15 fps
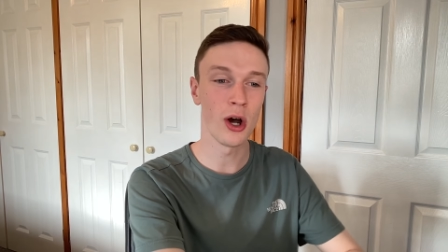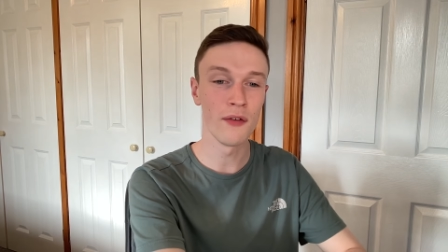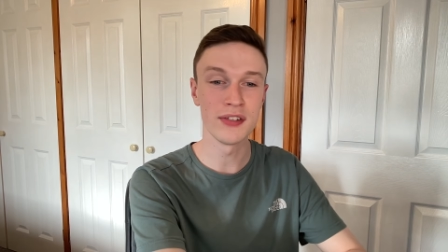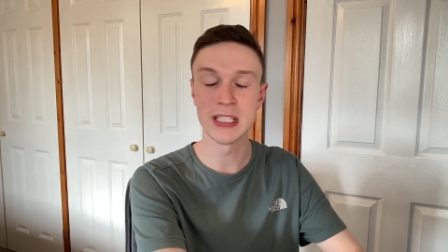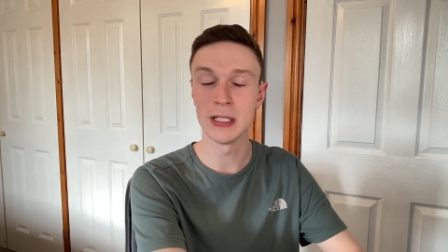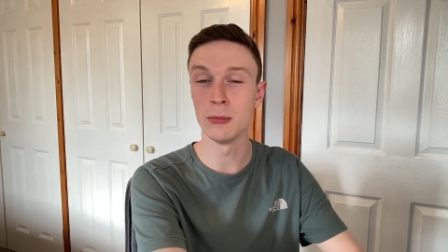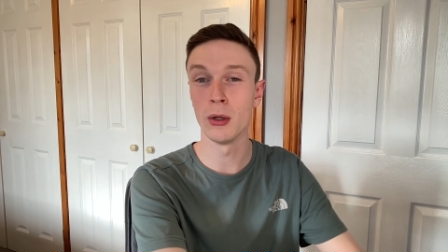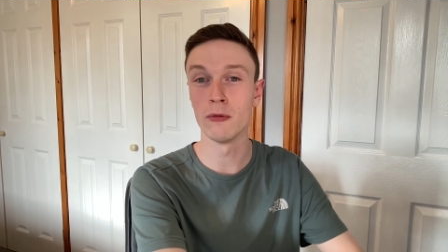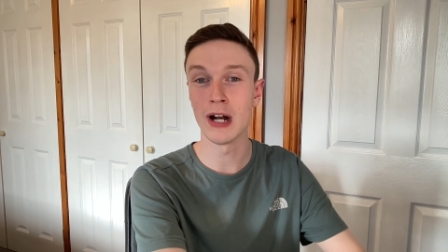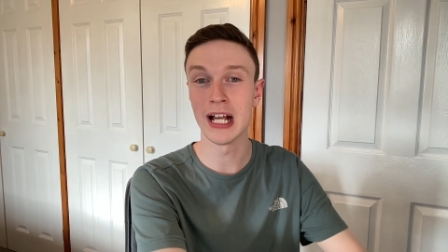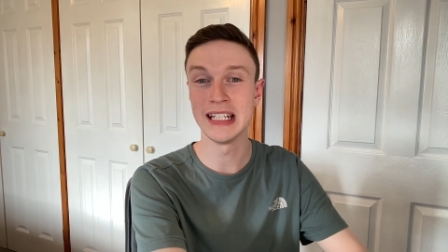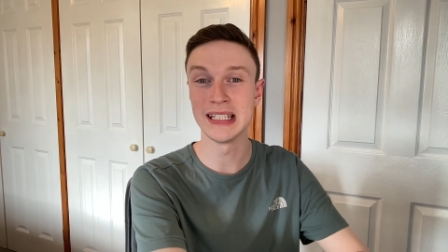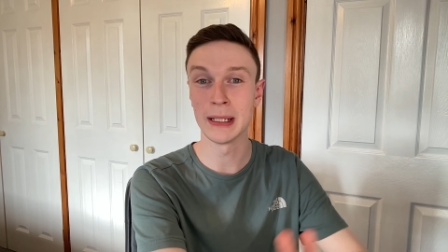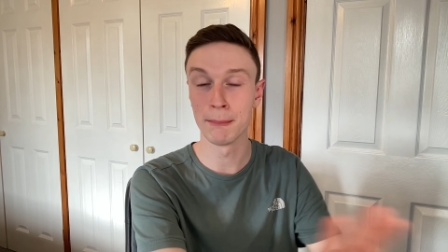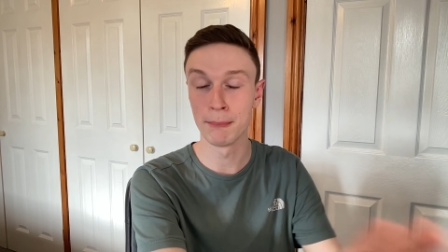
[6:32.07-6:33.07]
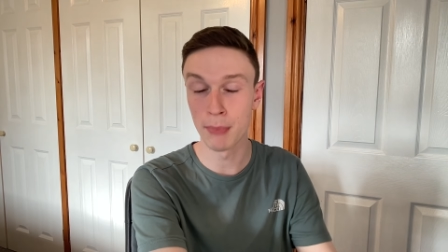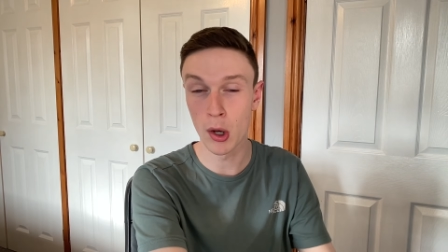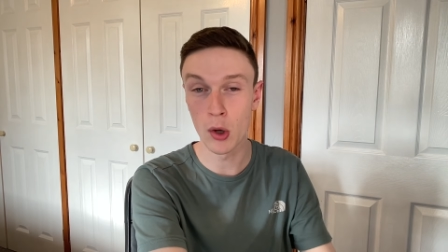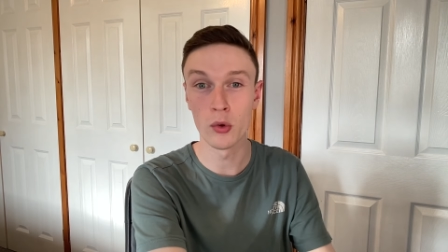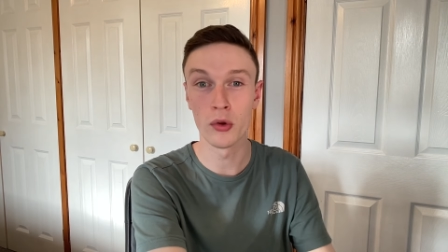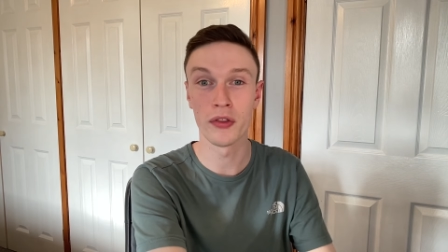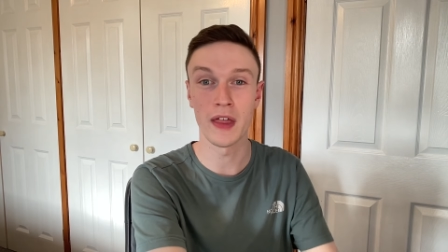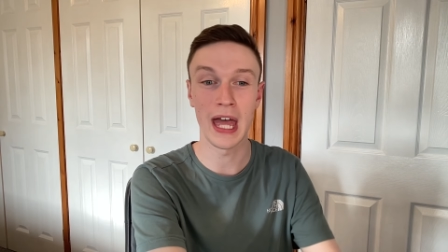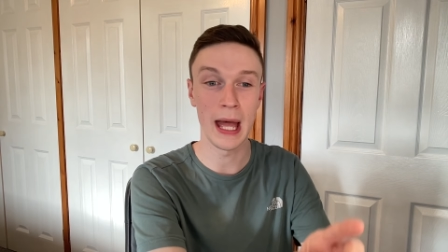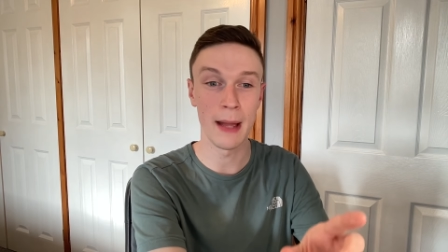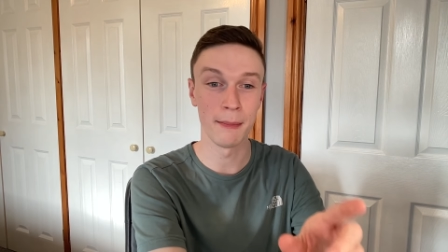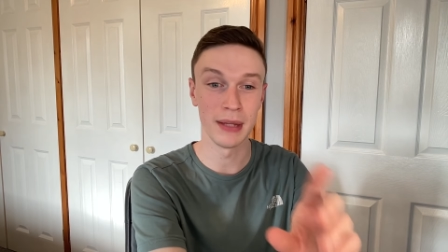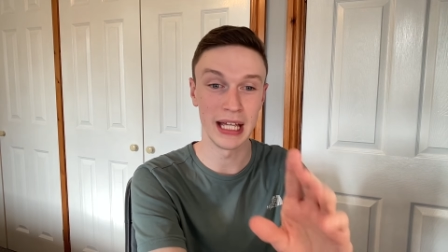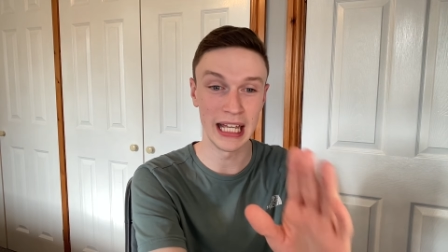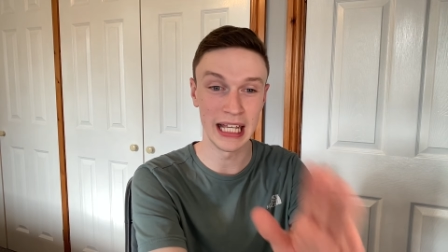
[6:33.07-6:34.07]
Obviously, we're rating both
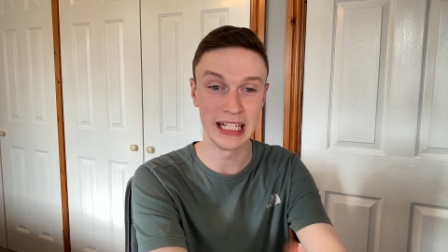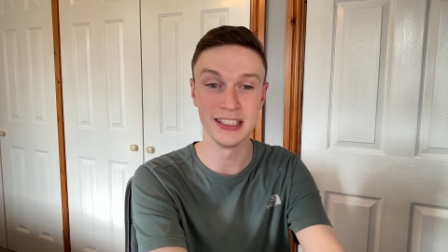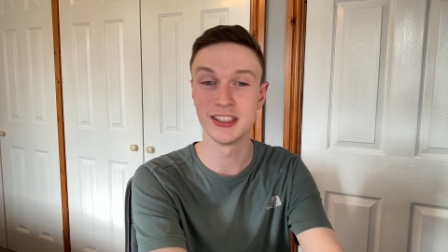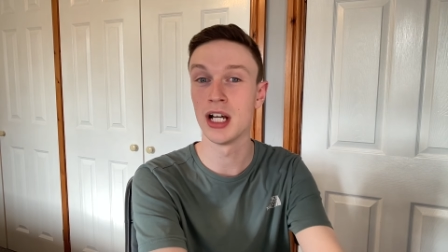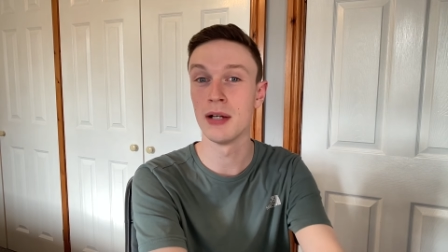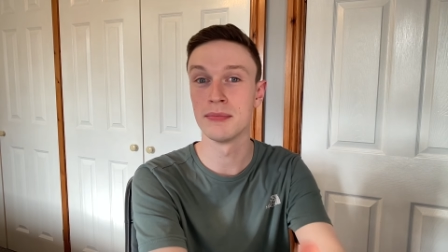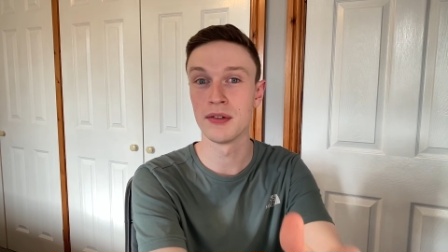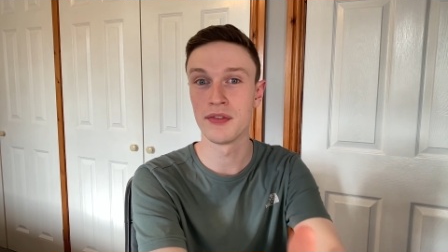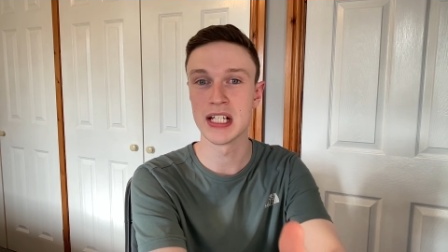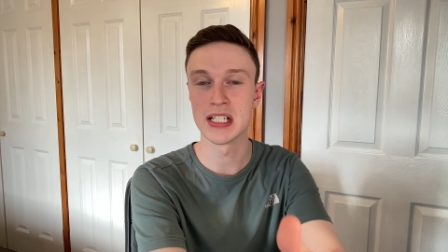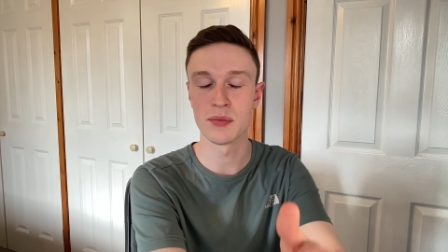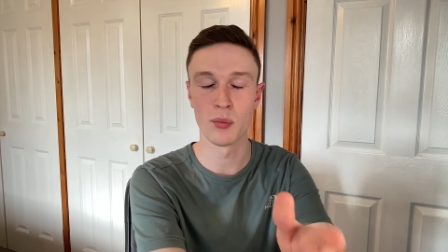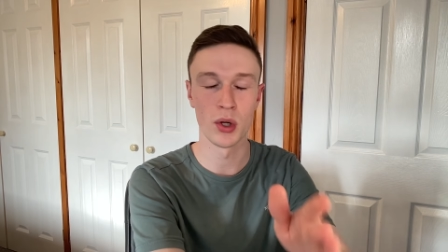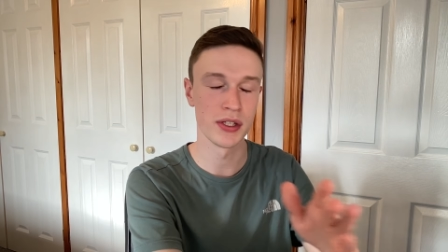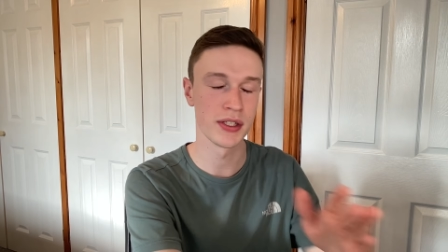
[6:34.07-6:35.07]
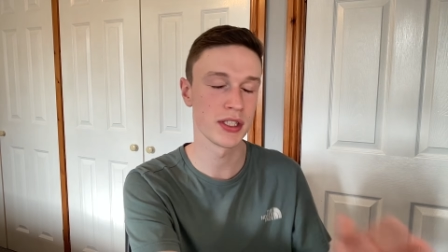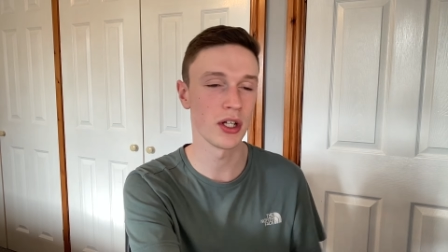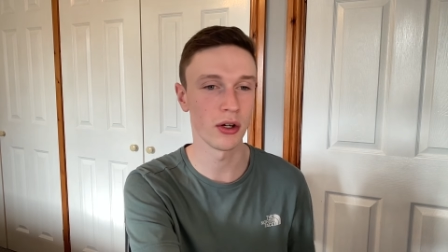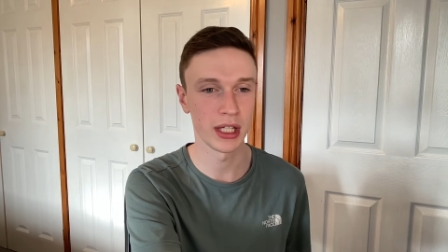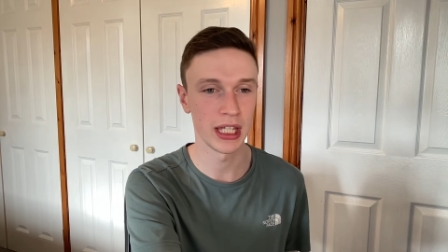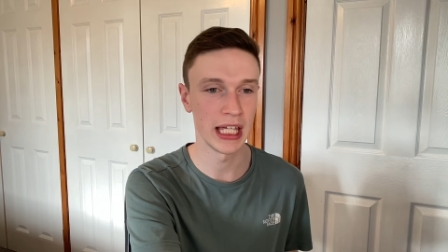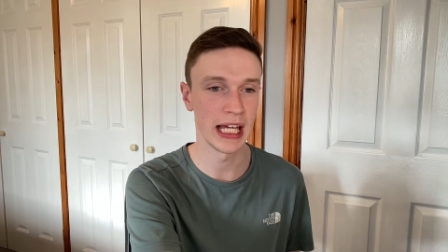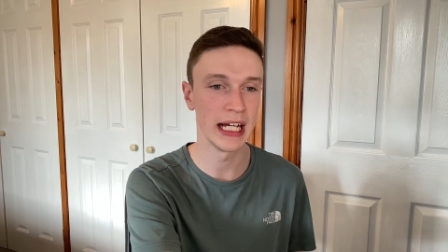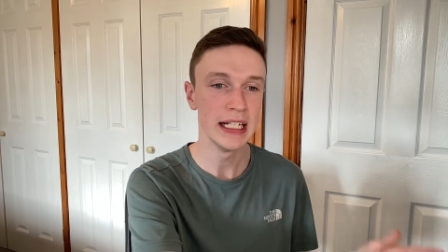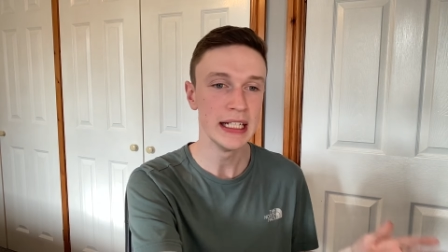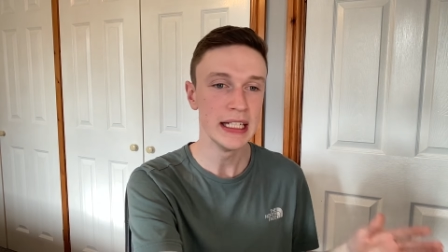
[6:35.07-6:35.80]
um, in terms of this one song here